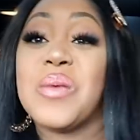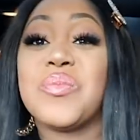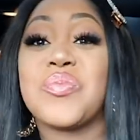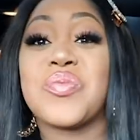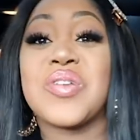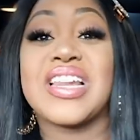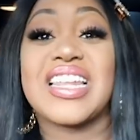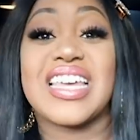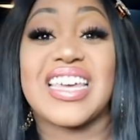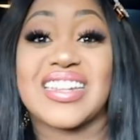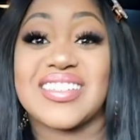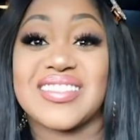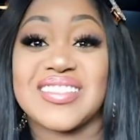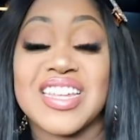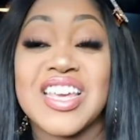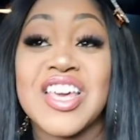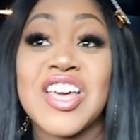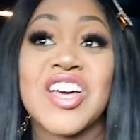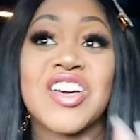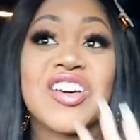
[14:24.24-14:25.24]
Brilliant.
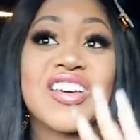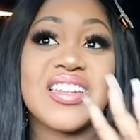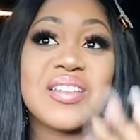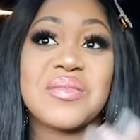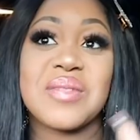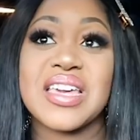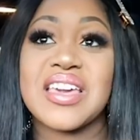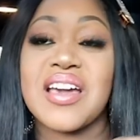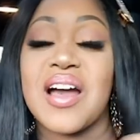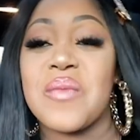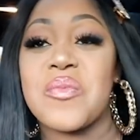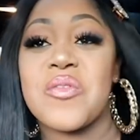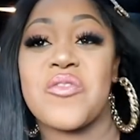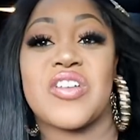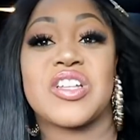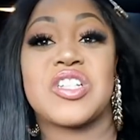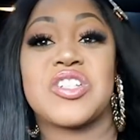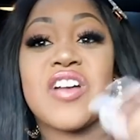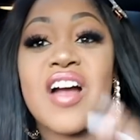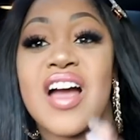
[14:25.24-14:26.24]
Couldn't make it up if
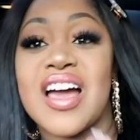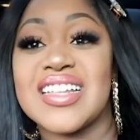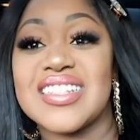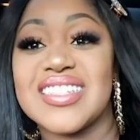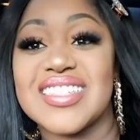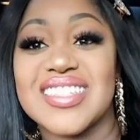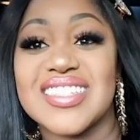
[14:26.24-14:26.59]
I tried.